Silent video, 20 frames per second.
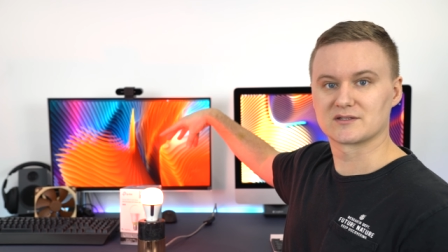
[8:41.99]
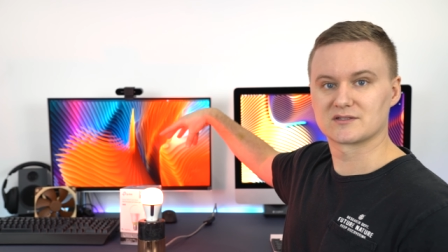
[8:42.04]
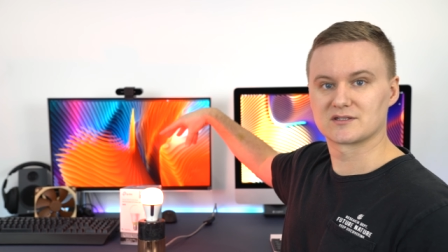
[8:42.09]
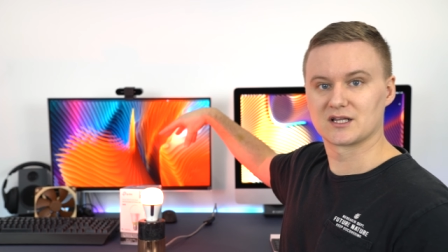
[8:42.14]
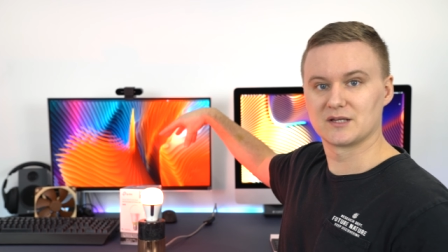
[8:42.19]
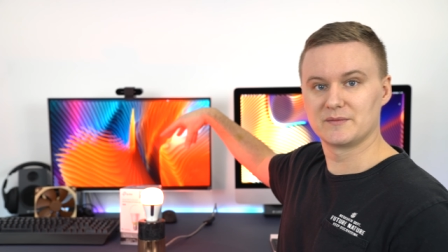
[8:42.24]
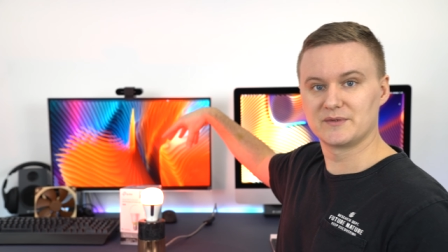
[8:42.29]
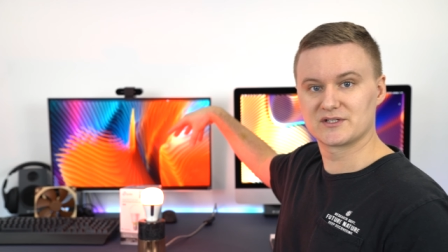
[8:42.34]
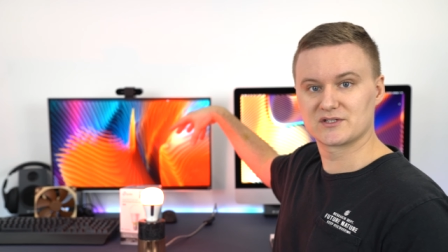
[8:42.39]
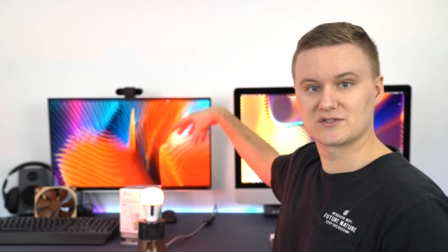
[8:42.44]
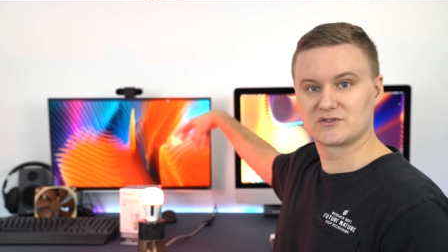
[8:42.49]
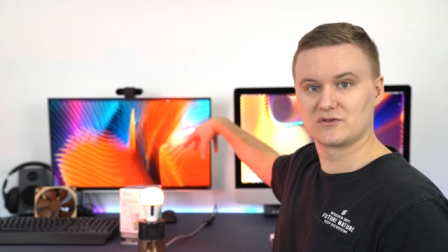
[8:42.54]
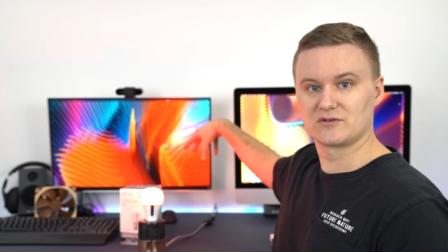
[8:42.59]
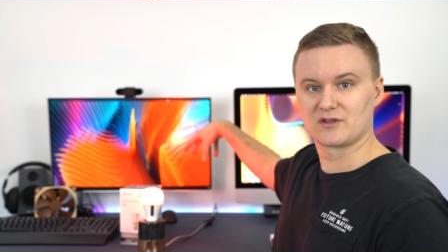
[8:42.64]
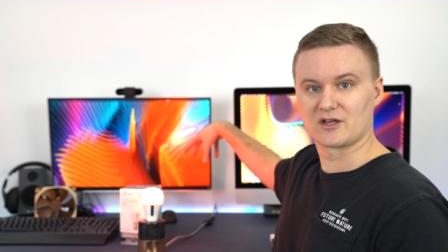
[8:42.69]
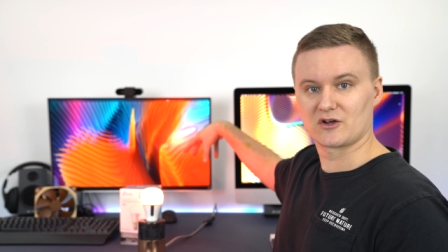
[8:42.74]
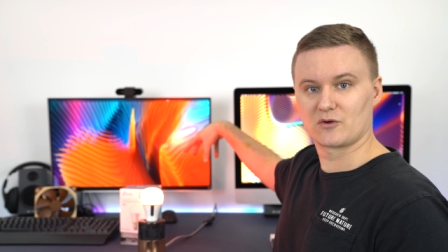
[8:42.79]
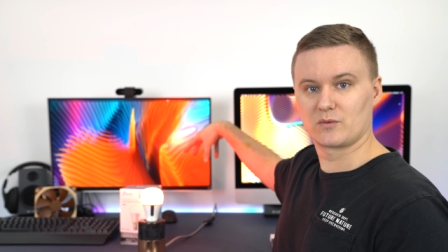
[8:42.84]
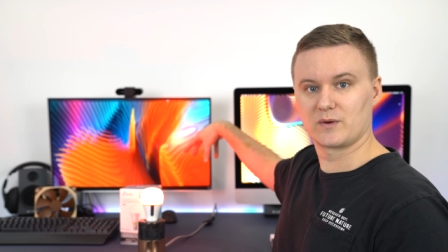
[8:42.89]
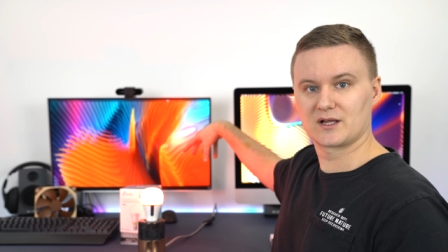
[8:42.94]
So let me just do
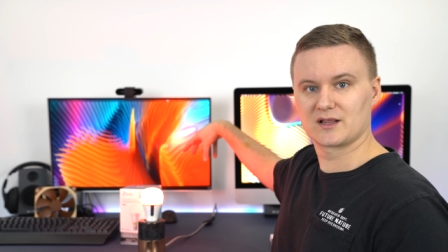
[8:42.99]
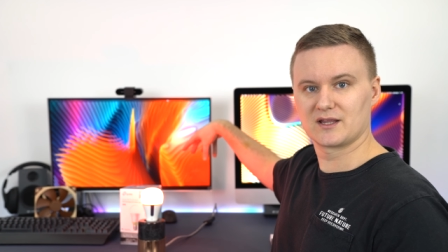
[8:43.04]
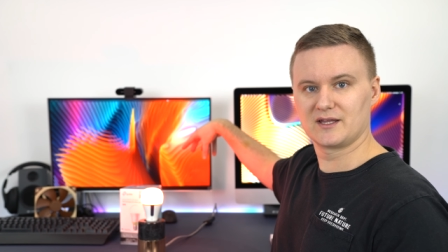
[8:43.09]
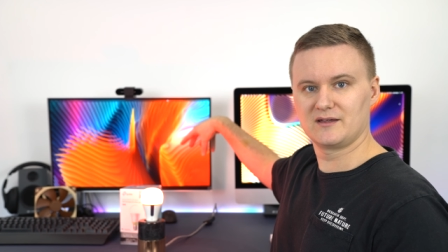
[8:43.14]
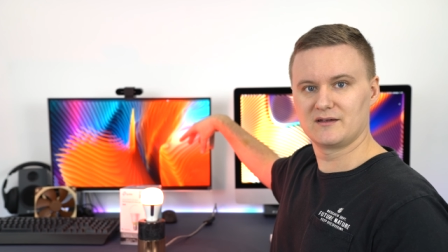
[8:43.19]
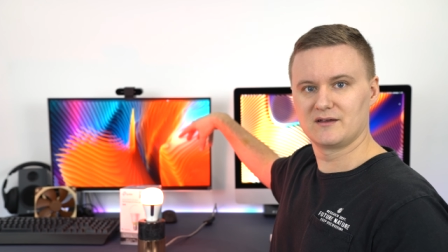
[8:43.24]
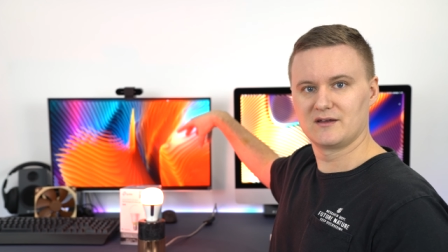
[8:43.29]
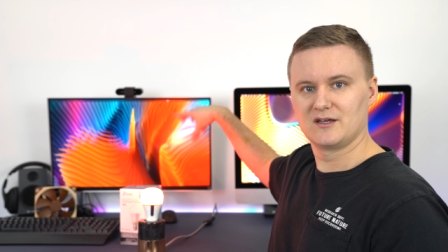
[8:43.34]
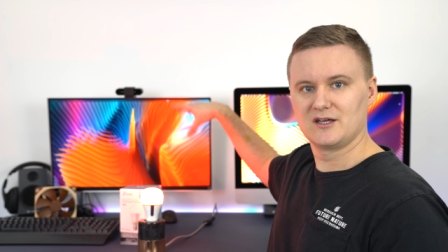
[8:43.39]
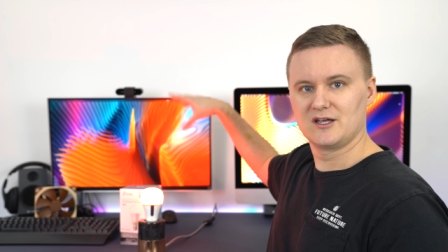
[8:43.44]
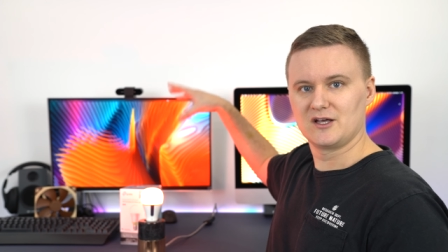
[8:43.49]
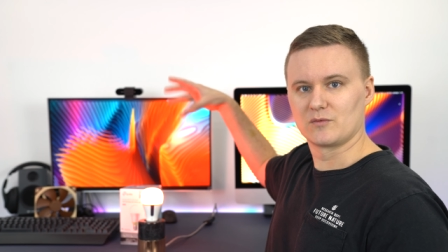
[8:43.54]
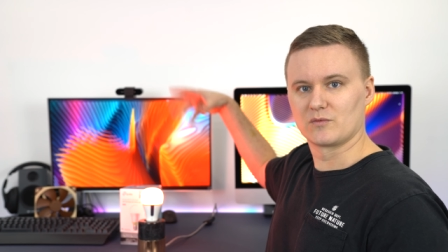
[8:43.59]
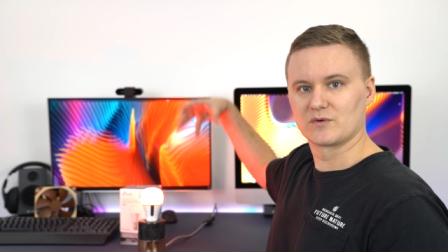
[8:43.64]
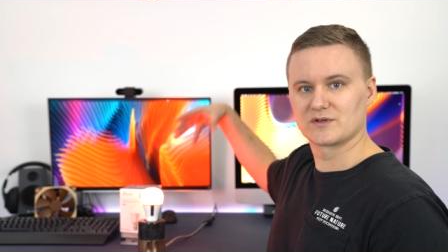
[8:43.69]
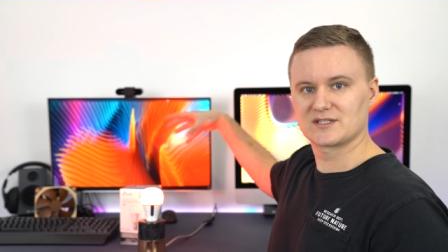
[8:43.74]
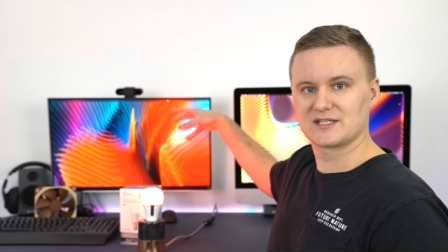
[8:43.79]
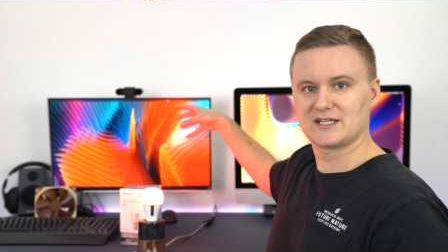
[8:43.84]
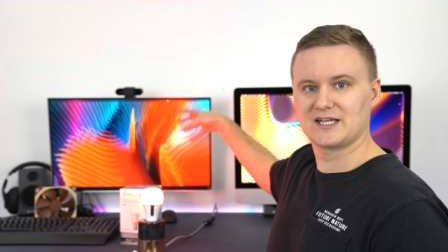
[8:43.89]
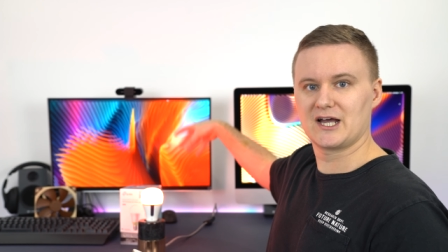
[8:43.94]
that quickly, and
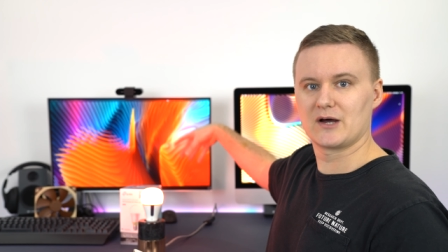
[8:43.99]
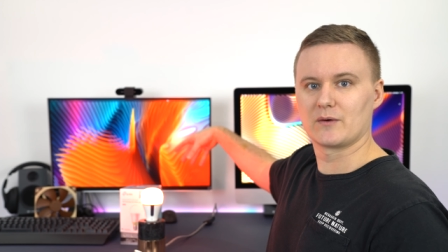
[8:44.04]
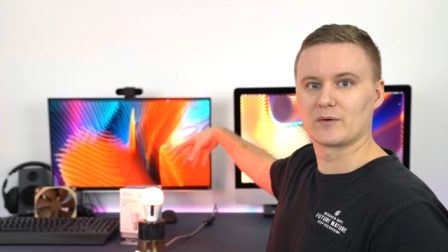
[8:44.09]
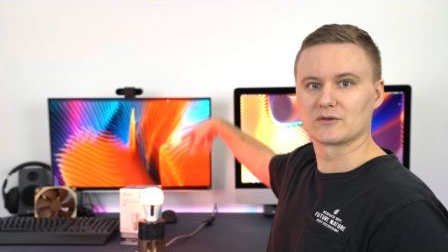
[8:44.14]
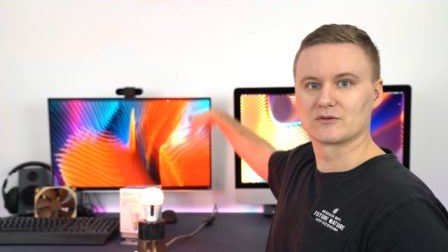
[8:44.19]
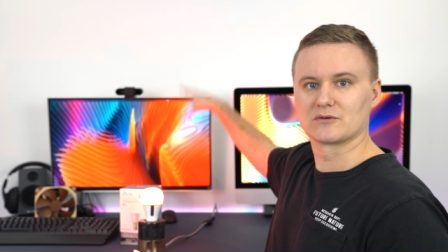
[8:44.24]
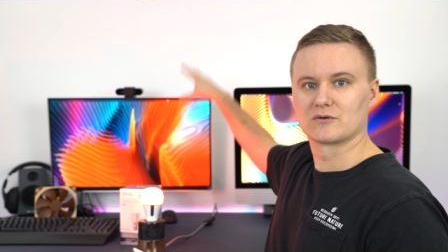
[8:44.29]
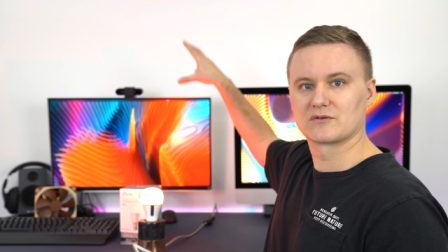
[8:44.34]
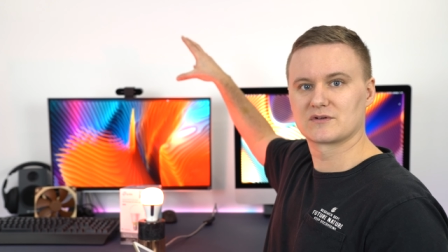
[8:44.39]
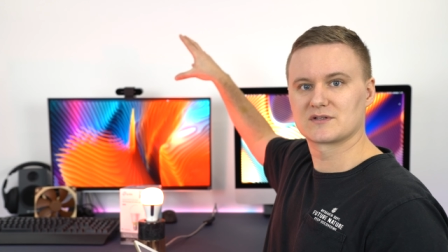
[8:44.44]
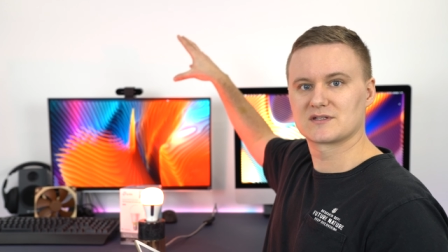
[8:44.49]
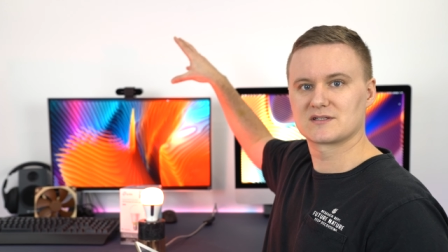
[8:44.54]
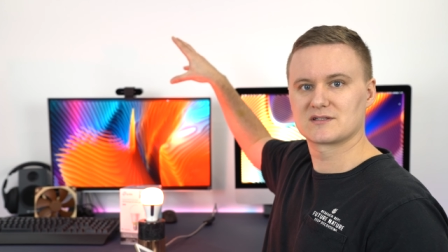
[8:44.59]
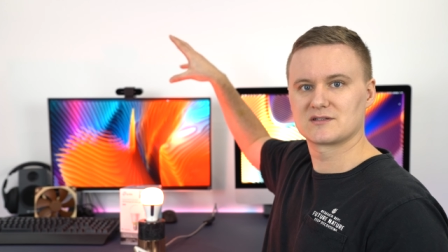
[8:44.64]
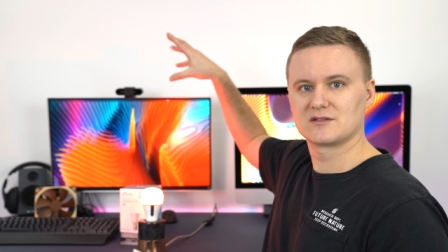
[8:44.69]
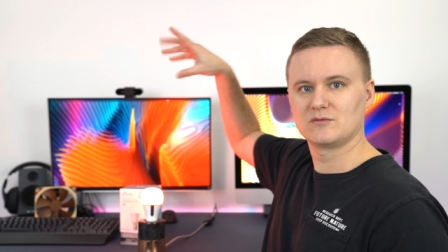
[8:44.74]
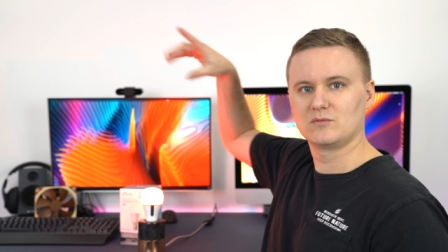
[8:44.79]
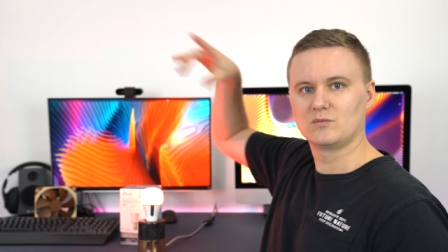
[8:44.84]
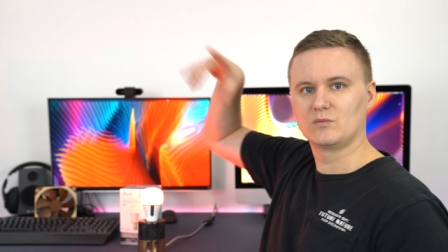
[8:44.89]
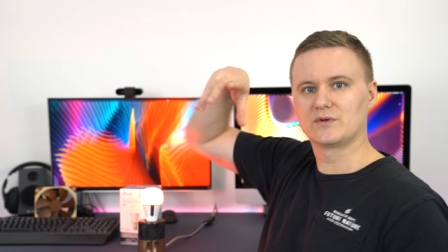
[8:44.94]
we'll see how it
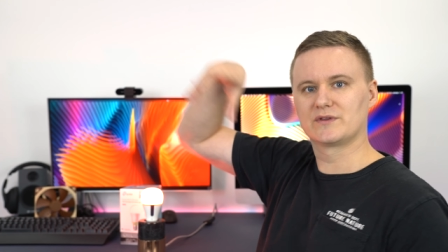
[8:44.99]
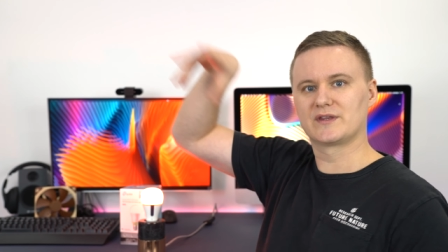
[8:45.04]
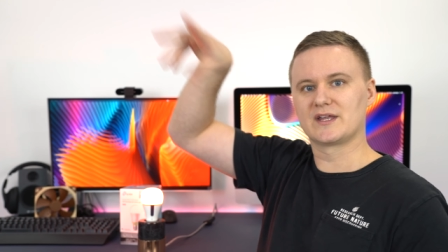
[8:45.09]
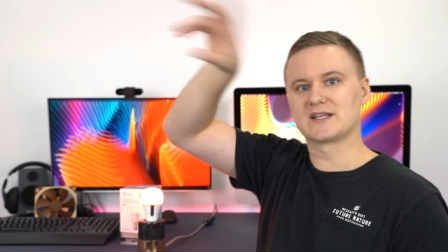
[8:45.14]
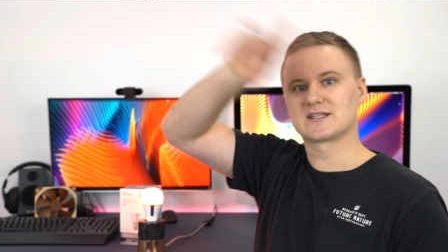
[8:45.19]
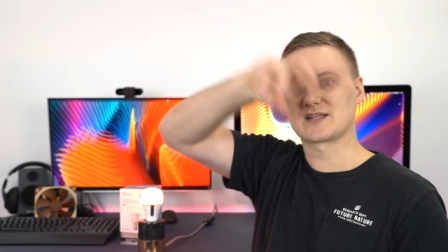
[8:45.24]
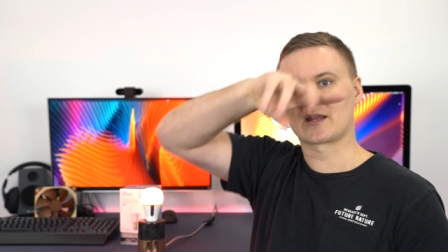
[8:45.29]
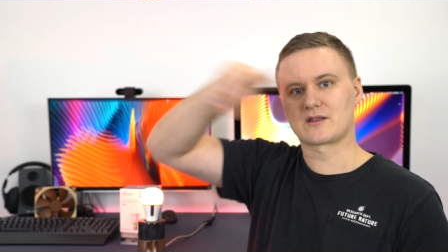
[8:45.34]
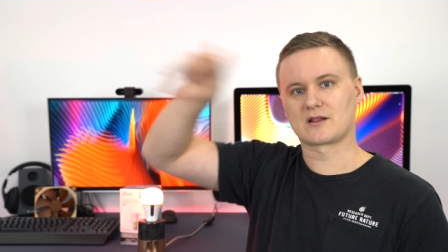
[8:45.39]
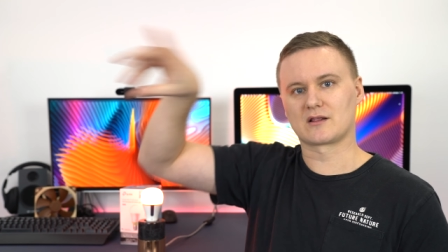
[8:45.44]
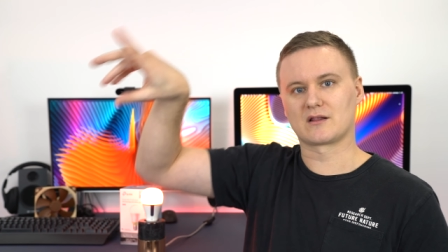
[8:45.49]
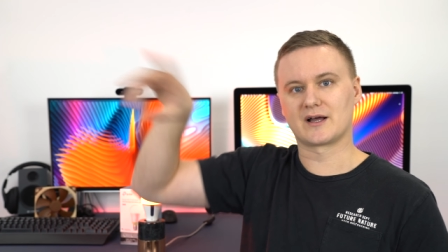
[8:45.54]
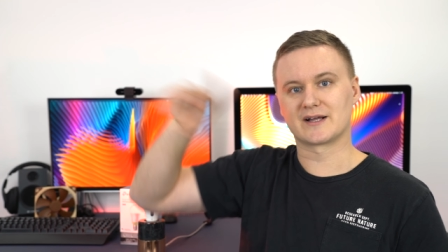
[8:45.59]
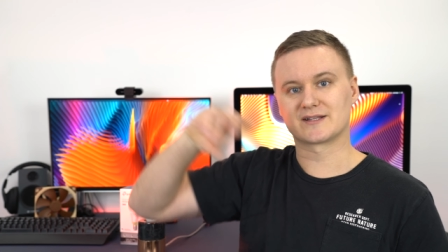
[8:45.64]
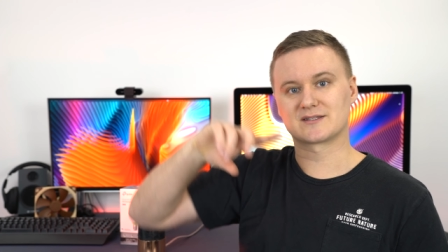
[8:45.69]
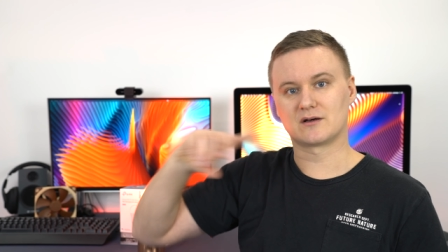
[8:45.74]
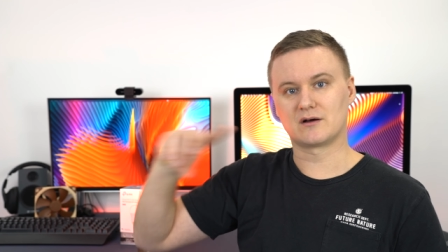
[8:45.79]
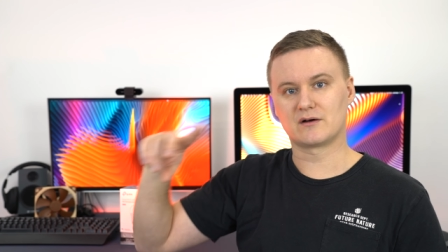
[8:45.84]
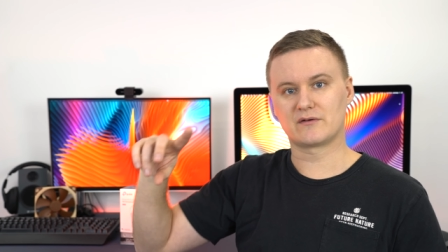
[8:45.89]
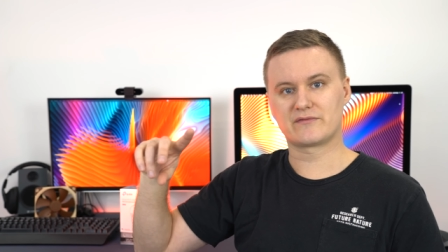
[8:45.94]
looks with these other
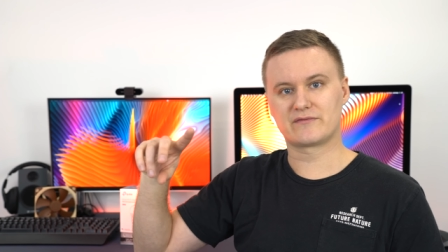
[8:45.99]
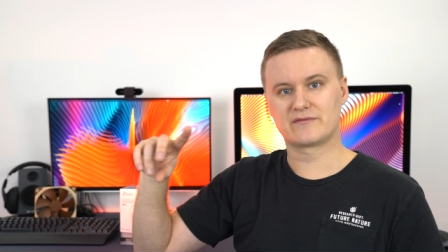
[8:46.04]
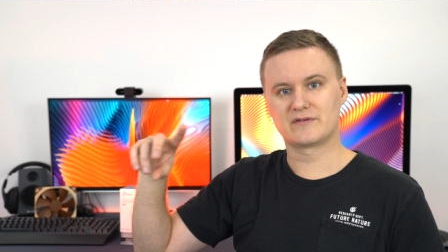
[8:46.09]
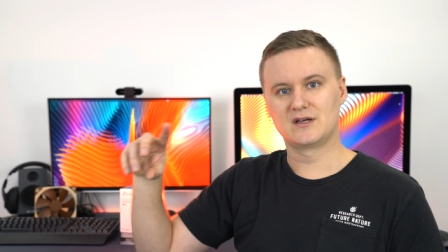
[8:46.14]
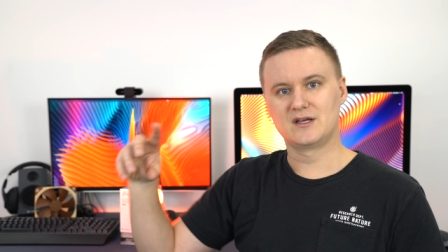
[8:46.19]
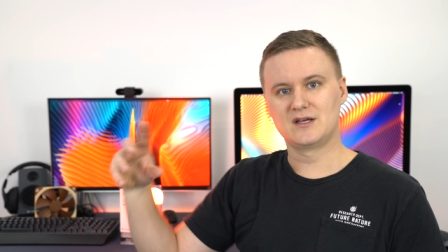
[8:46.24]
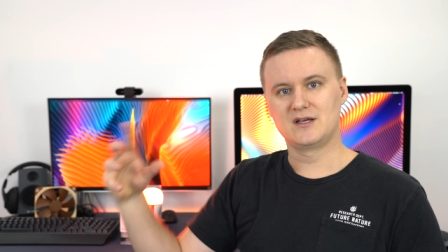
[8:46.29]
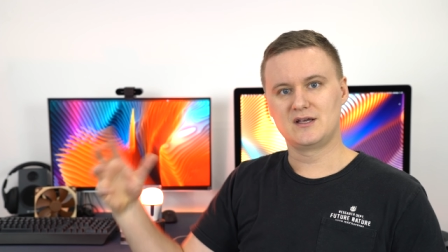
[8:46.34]
lights off